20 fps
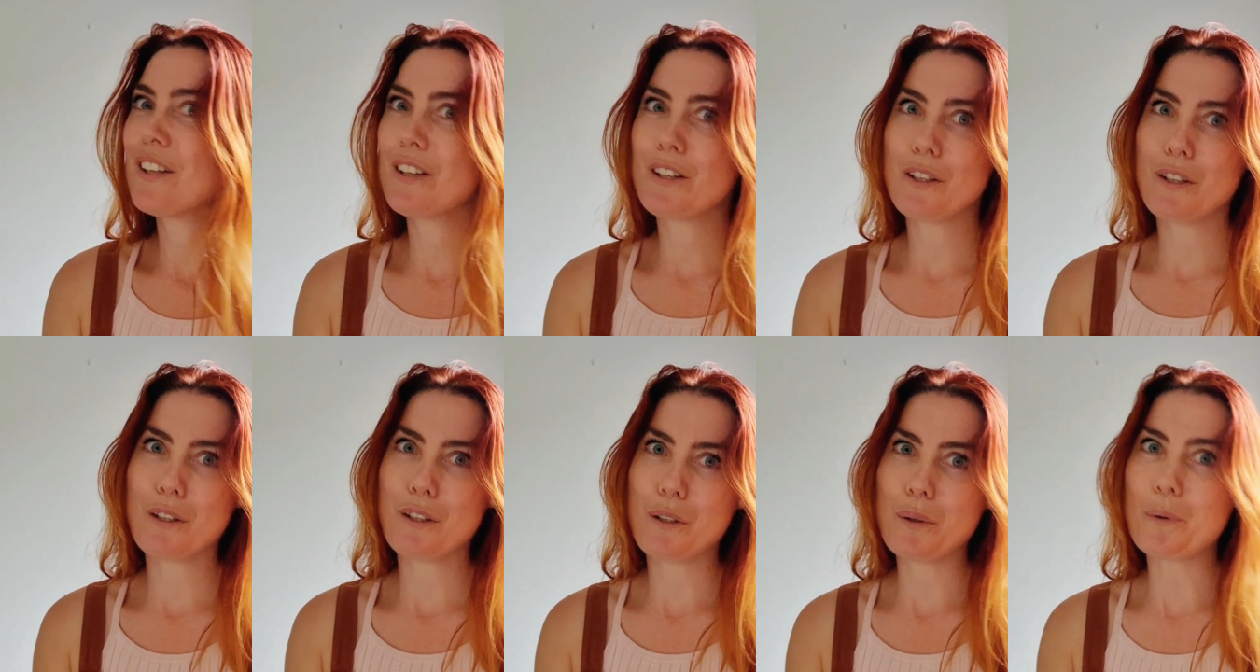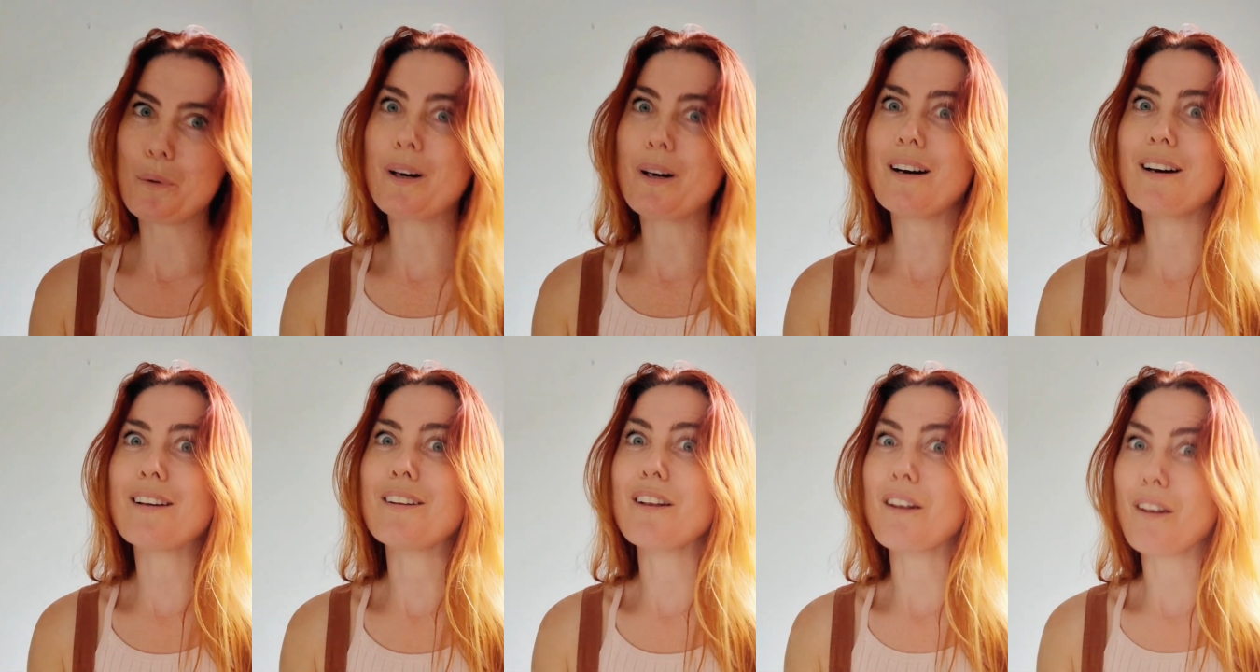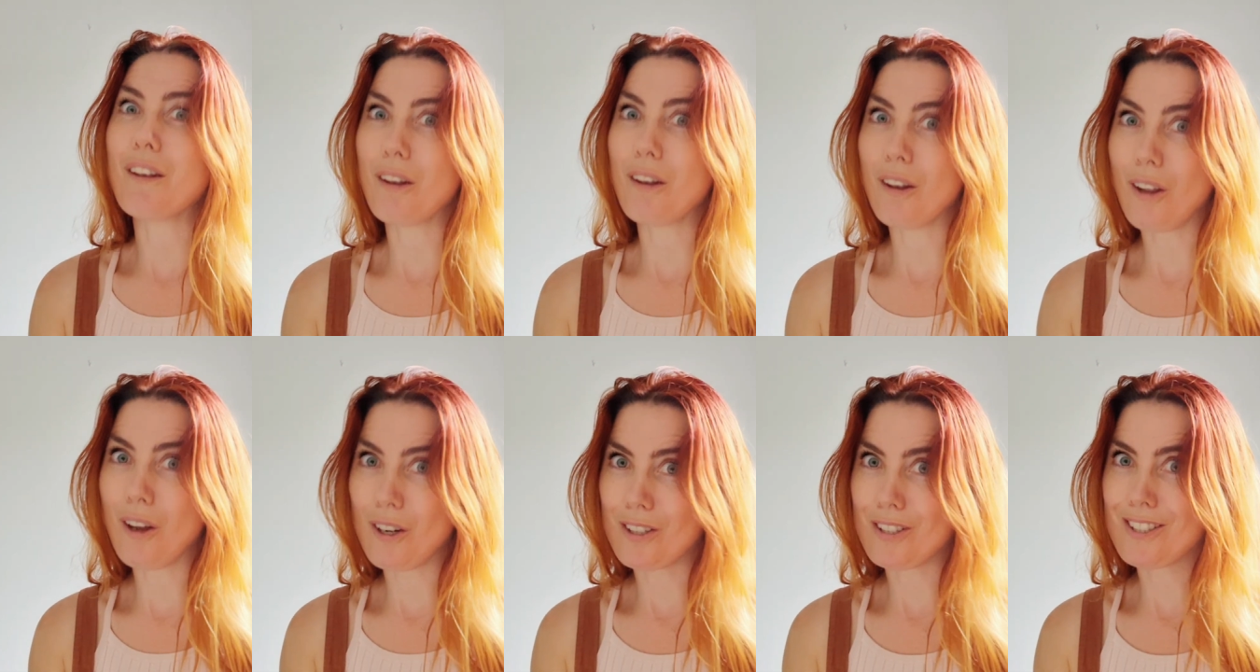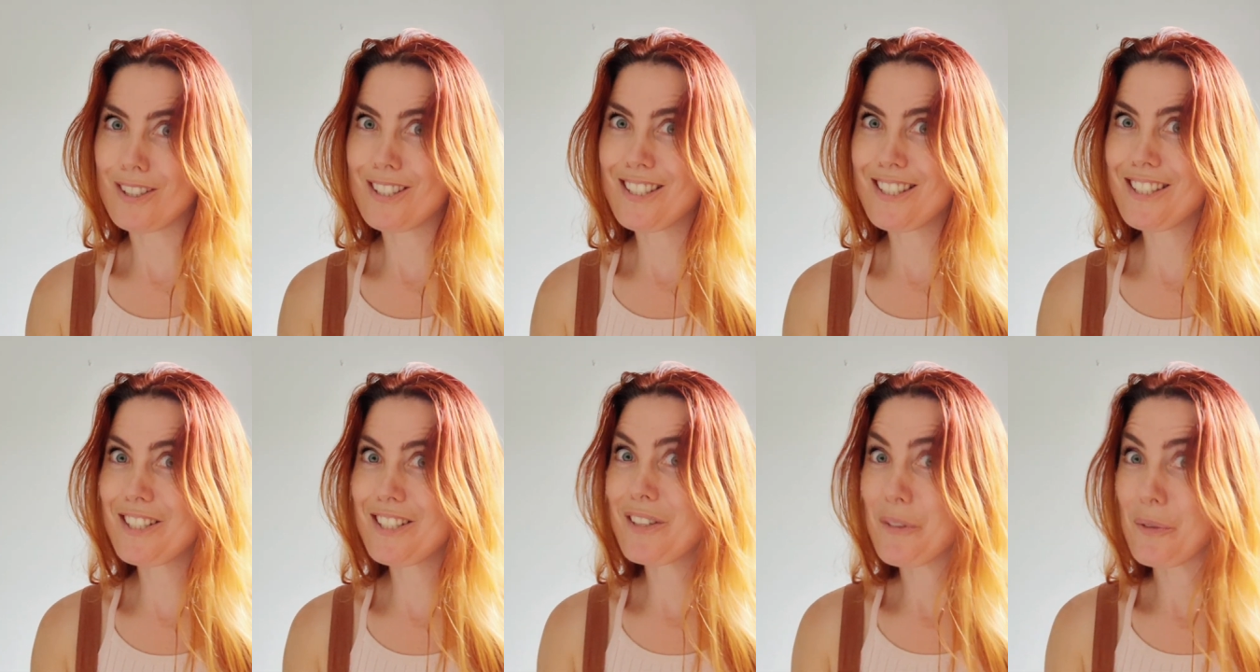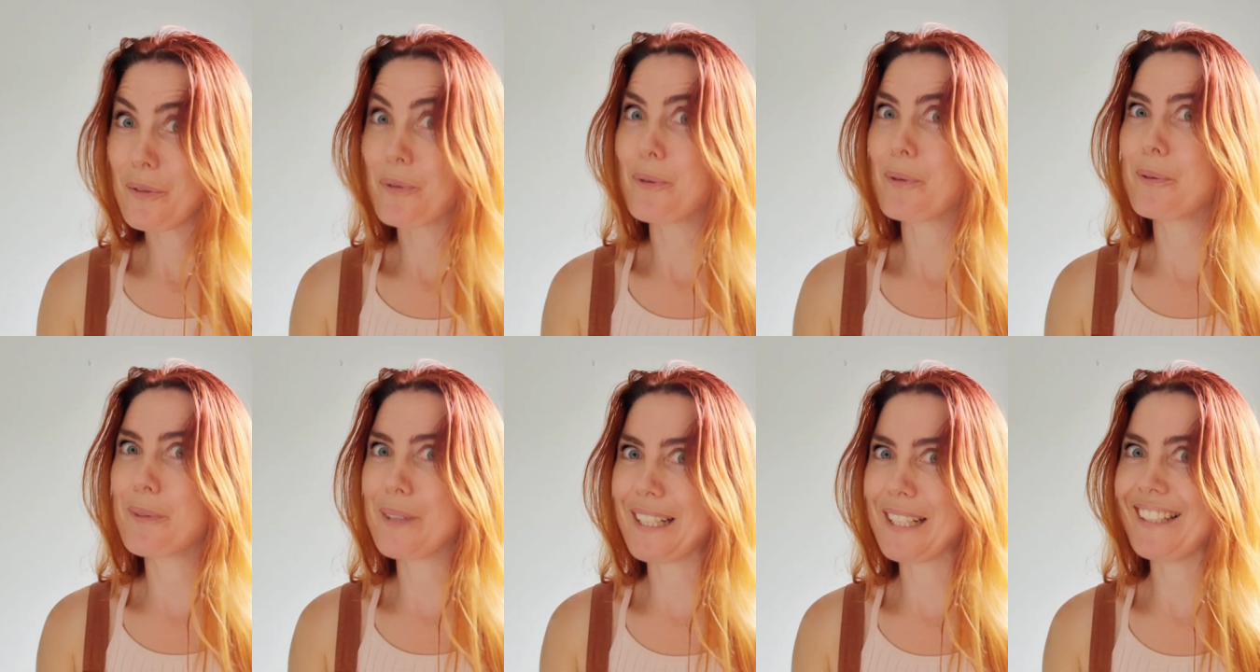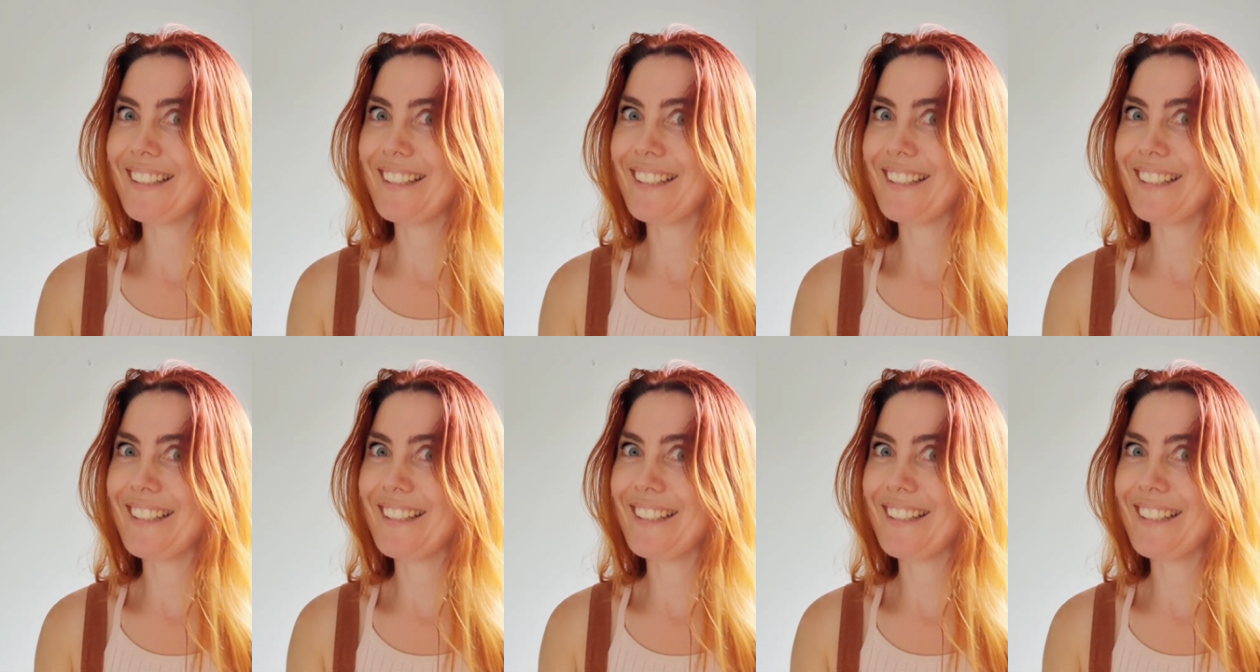you are lost, really